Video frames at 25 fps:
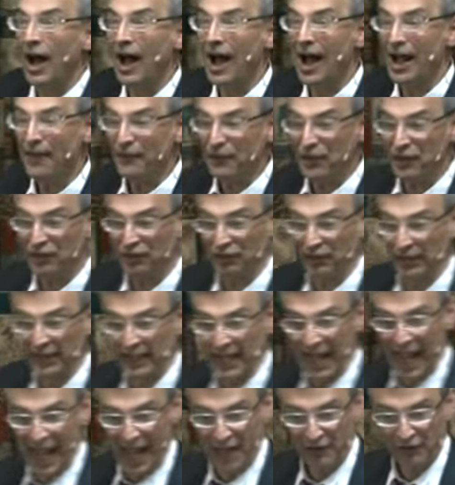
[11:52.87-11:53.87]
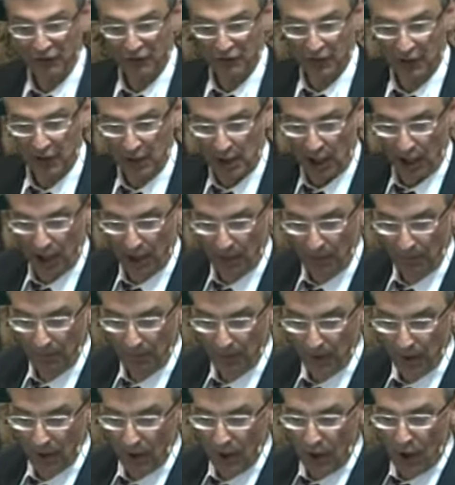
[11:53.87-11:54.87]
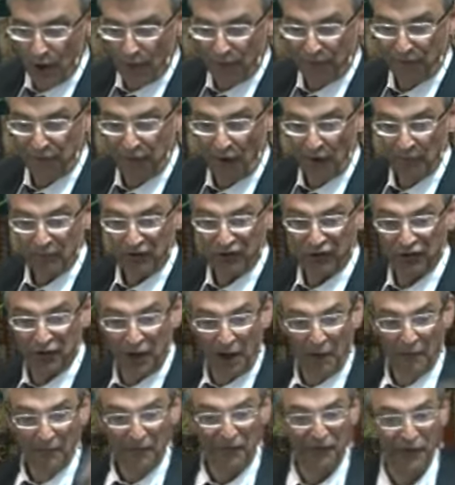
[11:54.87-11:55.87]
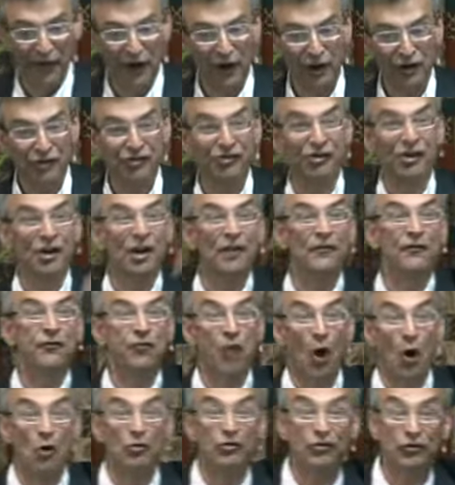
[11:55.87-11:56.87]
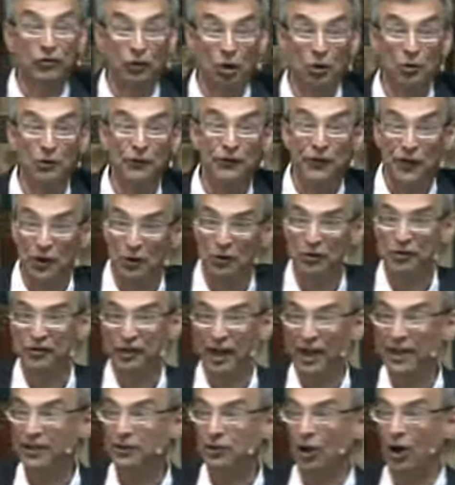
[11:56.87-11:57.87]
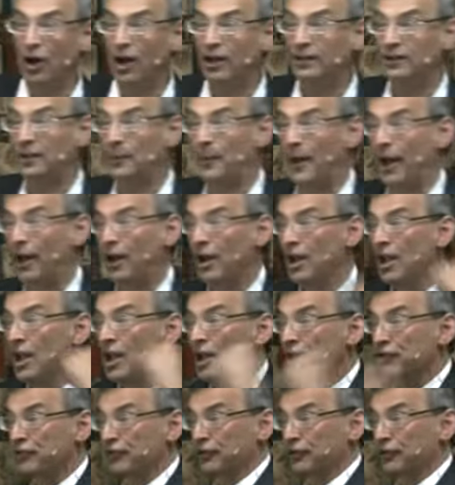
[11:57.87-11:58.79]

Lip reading: obviously has to come from some version of those two views I talked about.